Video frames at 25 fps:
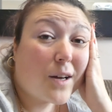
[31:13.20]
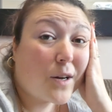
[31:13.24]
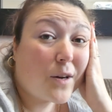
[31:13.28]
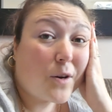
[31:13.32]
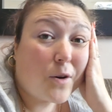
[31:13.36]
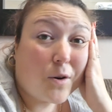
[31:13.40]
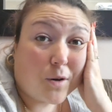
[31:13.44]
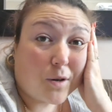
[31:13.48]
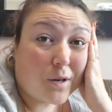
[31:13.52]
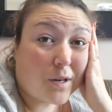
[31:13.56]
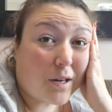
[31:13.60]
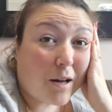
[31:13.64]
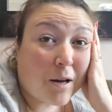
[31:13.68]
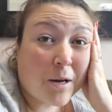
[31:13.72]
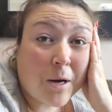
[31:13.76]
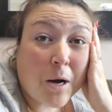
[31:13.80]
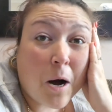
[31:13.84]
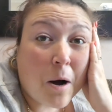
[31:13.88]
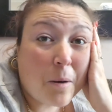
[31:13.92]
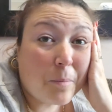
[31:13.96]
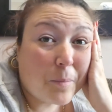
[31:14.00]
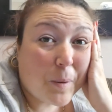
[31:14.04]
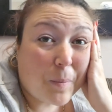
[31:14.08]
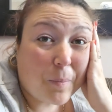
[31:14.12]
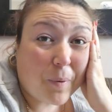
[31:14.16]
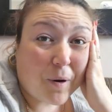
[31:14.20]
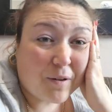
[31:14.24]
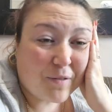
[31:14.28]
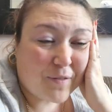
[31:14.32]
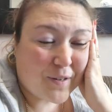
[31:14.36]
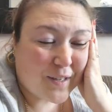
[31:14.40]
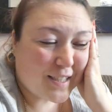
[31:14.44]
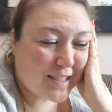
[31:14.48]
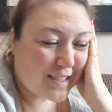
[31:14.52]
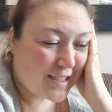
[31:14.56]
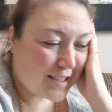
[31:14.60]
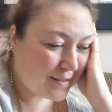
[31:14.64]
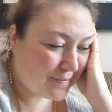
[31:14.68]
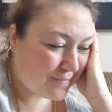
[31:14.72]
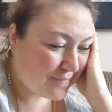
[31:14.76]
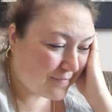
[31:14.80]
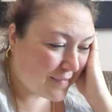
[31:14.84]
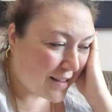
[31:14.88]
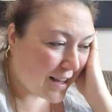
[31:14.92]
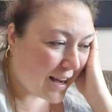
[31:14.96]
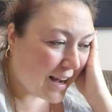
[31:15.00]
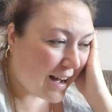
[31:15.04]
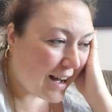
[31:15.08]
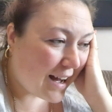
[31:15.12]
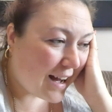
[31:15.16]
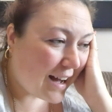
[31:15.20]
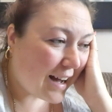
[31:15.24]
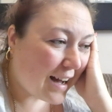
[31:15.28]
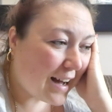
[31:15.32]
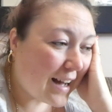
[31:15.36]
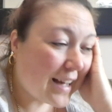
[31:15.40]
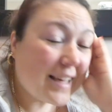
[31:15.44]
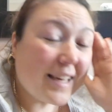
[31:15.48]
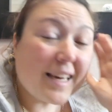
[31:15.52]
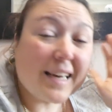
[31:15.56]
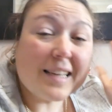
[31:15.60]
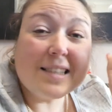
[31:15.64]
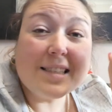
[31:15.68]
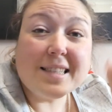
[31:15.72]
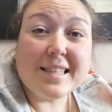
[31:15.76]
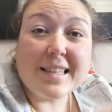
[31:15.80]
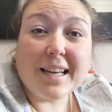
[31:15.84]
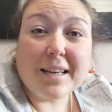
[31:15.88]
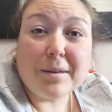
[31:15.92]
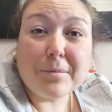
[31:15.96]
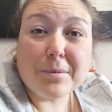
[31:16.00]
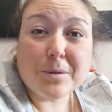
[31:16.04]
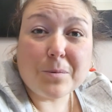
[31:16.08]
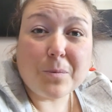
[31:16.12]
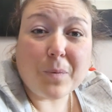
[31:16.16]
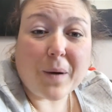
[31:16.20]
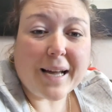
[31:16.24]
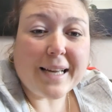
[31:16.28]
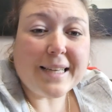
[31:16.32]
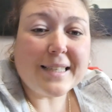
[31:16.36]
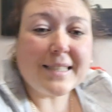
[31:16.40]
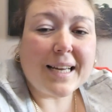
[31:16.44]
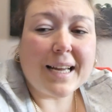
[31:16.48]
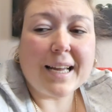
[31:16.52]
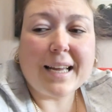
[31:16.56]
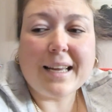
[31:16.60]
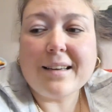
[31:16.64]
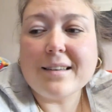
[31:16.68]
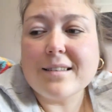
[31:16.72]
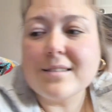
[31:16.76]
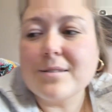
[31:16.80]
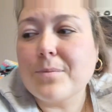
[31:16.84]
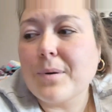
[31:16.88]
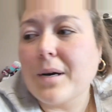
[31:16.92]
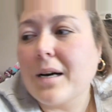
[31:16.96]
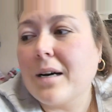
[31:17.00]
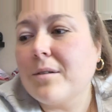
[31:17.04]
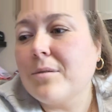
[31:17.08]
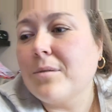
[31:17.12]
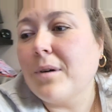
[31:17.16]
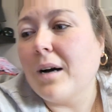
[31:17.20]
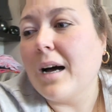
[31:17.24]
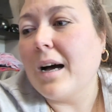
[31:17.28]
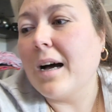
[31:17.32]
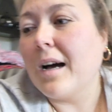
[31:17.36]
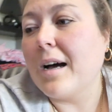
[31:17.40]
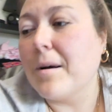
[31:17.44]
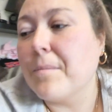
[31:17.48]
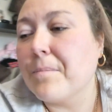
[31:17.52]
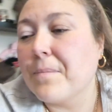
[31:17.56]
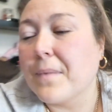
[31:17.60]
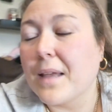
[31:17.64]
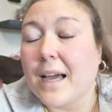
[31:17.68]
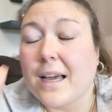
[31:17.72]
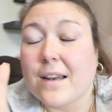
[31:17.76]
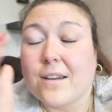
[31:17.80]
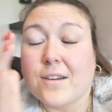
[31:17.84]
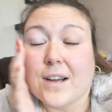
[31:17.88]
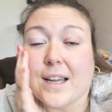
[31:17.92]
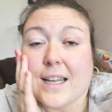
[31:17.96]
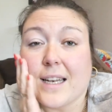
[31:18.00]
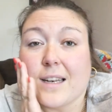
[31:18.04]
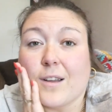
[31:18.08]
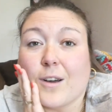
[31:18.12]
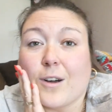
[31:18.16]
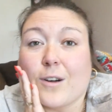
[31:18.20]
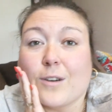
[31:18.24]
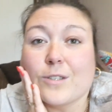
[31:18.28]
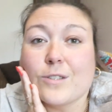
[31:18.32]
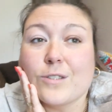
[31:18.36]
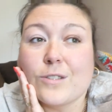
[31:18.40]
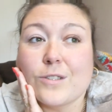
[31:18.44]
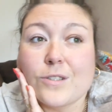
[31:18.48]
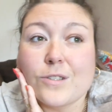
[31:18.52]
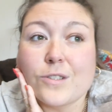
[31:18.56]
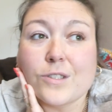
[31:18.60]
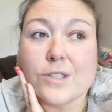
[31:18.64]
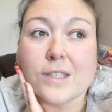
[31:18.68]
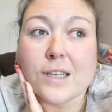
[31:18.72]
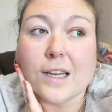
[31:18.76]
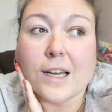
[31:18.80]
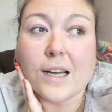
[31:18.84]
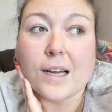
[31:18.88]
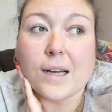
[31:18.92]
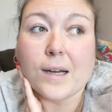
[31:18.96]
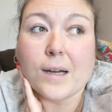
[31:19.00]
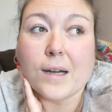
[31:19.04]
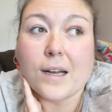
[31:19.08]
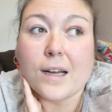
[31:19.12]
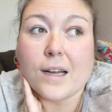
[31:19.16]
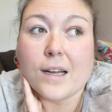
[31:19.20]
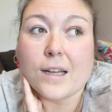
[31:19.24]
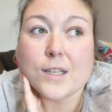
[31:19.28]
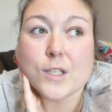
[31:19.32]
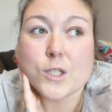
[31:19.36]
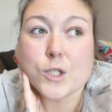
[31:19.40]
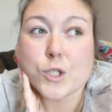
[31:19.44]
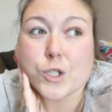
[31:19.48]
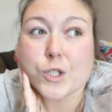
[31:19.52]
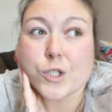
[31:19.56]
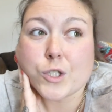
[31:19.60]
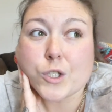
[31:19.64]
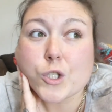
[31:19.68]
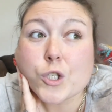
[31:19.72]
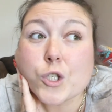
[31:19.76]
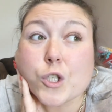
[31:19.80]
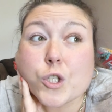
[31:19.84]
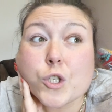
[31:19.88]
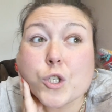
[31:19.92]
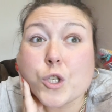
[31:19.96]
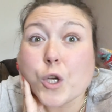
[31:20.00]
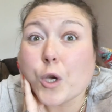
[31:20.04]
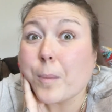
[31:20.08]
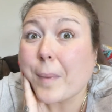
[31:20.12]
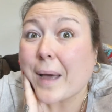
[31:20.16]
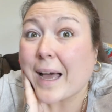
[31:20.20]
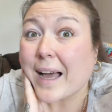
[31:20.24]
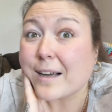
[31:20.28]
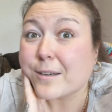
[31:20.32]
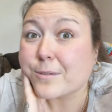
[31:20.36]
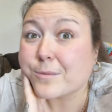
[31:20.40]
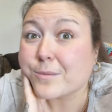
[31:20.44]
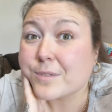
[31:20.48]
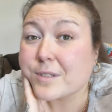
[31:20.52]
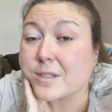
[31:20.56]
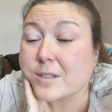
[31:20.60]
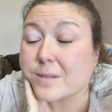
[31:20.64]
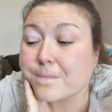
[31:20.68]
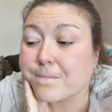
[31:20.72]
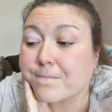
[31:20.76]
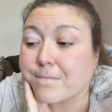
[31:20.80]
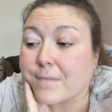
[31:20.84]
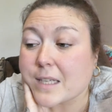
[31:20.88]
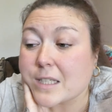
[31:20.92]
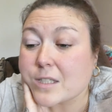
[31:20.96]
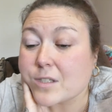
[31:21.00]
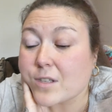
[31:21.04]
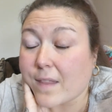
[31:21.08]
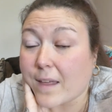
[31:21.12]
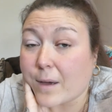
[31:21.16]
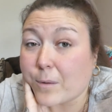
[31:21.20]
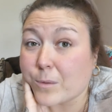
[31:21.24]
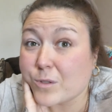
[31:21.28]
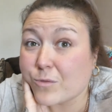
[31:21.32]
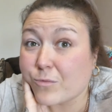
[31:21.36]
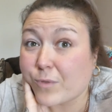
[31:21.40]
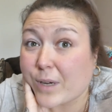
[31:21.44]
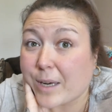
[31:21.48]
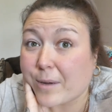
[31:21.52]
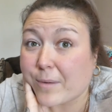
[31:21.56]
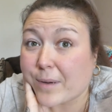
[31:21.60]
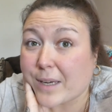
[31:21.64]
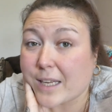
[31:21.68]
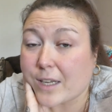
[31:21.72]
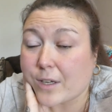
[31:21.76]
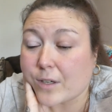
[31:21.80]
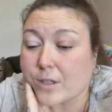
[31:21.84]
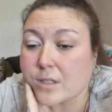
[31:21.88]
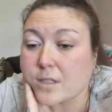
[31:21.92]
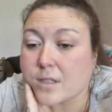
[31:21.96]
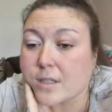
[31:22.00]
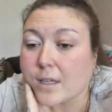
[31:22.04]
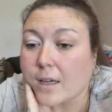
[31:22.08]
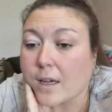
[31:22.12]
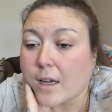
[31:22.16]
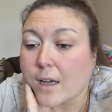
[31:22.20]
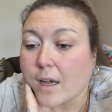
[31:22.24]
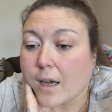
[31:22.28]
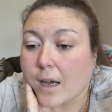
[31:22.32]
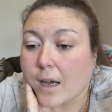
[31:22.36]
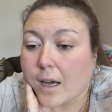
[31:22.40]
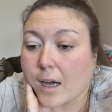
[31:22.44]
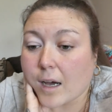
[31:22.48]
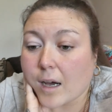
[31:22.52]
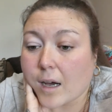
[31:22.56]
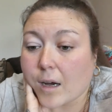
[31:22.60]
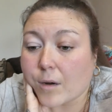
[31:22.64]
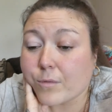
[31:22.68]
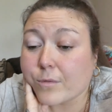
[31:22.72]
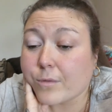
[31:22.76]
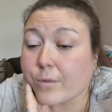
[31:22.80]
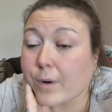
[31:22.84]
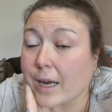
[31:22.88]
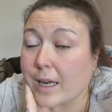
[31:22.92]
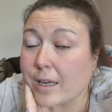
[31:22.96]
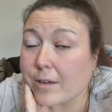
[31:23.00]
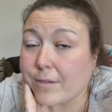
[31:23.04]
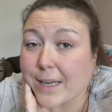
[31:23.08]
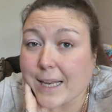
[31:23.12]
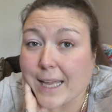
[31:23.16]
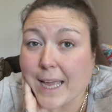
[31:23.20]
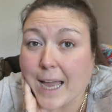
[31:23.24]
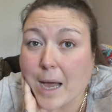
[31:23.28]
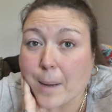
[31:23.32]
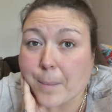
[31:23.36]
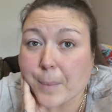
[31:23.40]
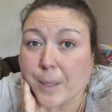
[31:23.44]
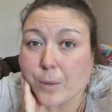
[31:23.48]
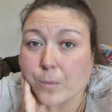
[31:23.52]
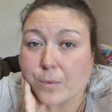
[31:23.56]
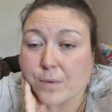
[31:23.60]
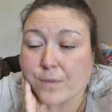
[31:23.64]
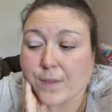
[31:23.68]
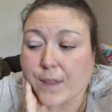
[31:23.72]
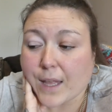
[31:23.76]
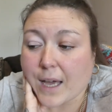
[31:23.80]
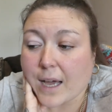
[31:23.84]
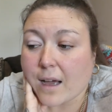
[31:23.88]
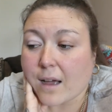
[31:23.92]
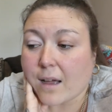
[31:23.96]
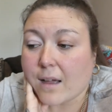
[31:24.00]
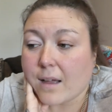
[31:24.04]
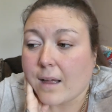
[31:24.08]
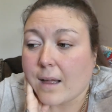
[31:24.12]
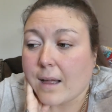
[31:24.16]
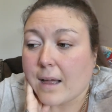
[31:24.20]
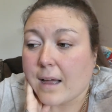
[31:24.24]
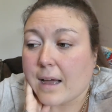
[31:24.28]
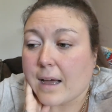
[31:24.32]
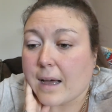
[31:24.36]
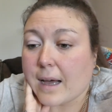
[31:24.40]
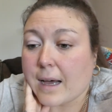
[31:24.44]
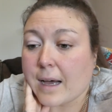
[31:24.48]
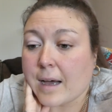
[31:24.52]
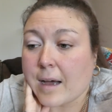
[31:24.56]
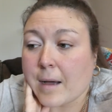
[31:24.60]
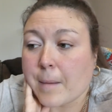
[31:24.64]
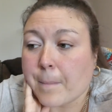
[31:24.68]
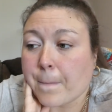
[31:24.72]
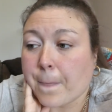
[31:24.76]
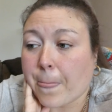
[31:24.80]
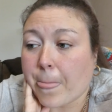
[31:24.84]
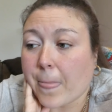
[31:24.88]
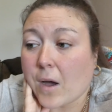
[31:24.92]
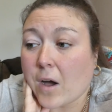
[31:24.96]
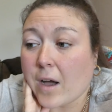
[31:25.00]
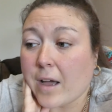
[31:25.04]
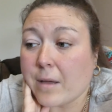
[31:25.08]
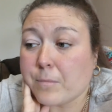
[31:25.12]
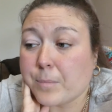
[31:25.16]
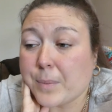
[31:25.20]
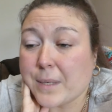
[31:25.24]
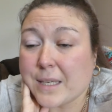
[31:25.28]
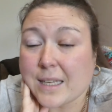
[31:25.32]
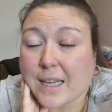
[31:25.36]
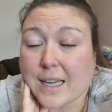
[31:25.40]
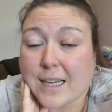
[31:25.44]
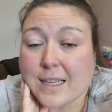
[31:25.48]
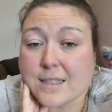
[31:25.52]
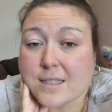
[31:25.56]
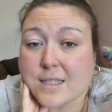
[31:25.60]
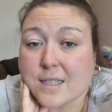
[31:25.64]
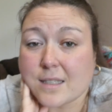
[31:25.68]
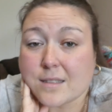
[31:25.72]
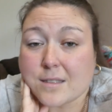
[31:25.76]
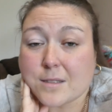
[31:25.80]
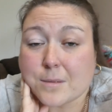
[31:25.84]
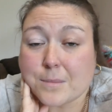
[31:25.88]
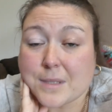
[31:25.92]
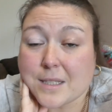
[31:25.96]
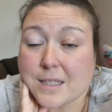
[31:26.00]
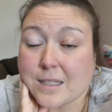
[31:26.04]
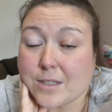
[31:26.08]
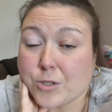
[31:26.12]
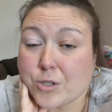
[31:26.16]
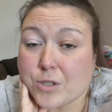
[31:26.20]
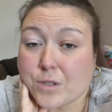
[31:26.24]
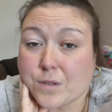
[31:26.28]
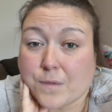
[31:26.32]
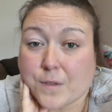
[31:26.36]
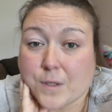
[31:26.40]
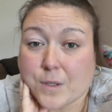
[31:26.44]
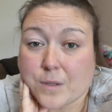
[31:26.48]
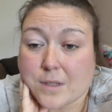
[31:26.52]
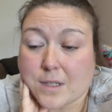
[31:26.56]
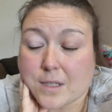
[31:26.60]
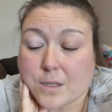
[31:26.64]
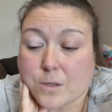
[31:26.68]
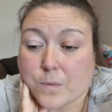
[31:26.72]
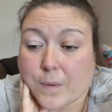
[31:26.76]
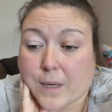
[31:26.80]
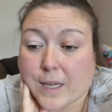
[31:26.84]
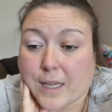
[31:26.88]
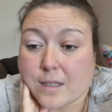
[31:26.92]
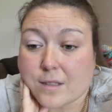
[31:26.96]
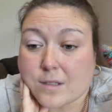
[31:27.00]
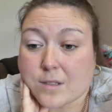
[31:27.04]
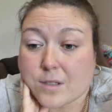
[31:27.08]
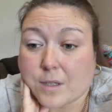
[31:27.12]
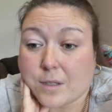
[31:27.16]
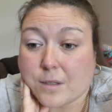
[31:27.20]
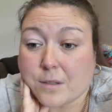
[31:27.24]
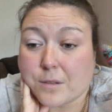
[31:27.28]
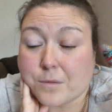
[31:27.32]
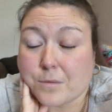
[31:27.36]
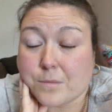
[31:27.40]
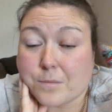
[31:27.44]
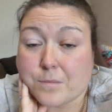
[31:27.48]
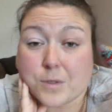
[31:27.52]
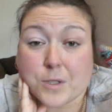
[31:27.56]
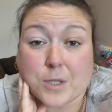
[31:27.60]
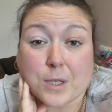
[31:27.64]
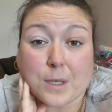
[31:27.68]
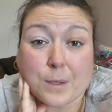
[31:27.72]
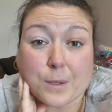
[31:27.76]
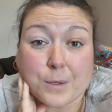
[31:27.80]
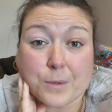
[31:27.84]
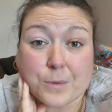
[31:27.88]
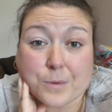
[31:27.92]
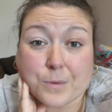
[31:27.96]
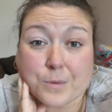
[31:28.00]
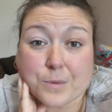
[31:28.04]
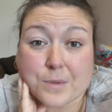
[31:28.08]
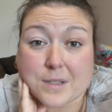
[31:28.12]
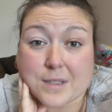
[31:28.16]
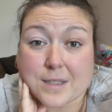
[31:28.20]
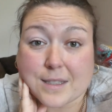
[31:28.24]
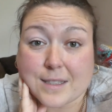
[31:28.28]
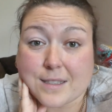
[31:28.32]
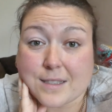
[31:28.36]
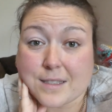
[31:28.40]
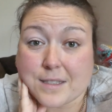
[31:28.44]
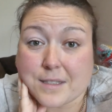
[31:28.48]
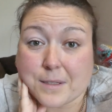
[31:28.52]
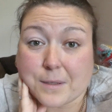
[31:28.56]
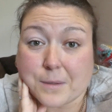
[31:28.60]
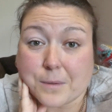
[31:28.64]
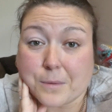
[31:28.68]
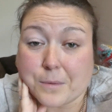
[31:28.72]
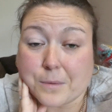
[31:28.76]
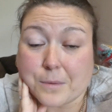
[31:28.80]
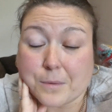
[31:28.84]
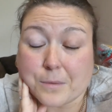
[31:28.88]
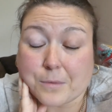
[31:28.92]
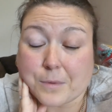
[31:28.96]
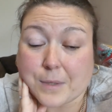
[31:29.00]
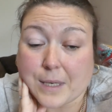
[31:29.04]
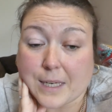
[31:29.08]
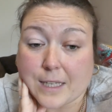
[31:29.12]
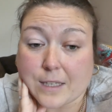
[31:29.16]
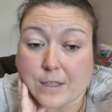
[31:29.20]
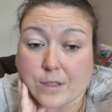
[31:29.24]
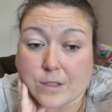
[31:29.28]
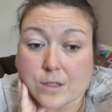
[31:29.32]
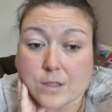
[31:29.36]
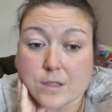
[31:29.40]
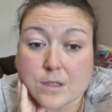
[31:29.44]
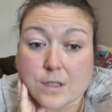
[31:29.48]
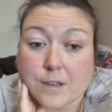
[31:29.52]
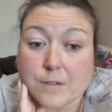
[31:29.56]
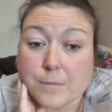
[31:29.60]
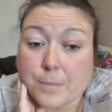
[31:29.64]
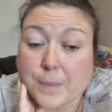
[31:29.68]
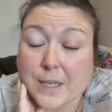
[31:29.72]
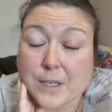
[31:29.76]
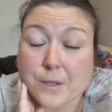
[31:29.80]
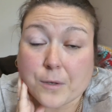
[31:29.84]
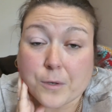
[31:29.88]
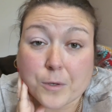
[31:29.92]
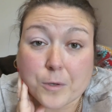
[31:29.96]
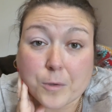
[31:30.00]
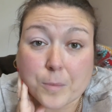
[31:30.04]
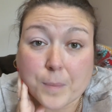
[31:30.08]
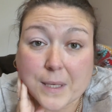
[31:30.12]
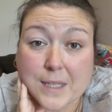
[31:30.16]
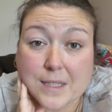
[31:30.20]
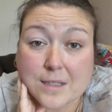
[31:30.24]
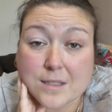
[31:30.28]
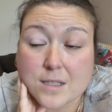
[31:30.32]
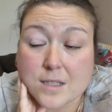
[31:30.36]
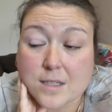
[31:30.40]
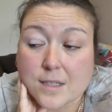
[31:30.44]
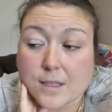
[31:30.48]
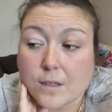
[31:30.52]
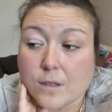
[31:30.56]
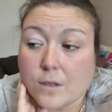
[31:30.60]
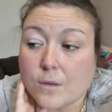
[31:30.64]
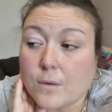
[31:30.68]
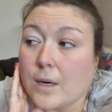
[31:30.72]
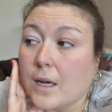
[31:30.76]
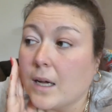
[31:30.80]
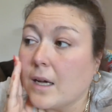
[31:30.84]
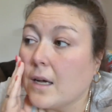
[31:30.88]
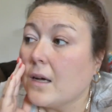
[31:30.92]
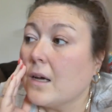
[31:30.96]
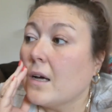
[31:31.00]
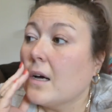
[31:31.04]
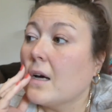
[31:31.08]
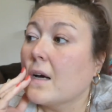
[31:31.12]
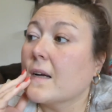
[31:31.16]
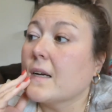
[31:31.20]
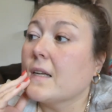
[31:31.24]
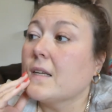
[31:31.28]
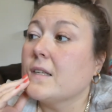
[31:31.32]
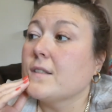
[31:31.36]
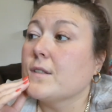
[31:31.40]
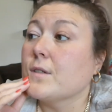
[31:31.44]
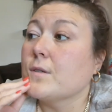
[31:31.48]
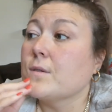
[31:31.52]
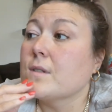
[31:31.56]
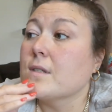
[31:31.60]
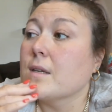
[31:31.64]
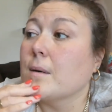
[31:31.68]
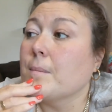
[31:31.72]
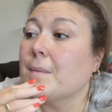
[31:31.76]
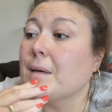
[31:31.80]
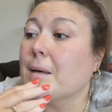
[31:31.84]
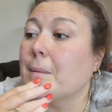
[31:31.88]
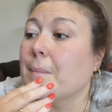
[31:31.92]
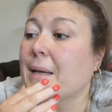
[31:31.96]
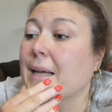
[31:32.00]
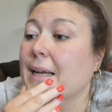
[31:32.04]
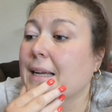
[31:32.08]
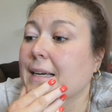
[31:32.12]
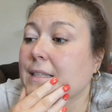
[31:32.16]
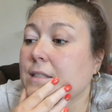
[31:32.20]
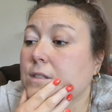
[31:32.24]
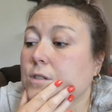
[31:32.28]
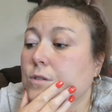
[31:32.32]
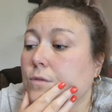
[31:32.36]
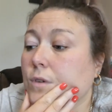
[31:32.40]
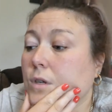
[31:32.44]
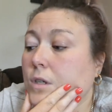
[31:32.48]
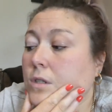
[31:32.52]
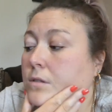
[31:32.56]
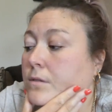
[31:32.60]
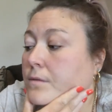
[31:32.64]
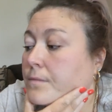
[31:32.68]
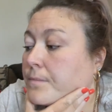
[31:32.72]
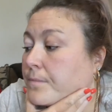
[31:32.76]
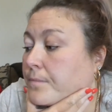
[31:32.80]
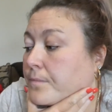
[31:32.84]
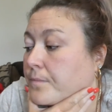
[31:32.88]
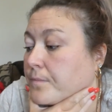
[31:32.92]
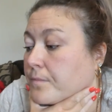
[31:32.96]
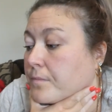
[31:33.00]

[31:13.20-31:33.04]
cook I can't be bothered uh, yesterday was weigh day as well um, and I lost uh, two pounds so that was really, really good. Uh, really, really happy with that. Um, I have been eating some delicious food this week, so Toulouse is still really good. I've been hooping still. I'm going to do some a bit later on.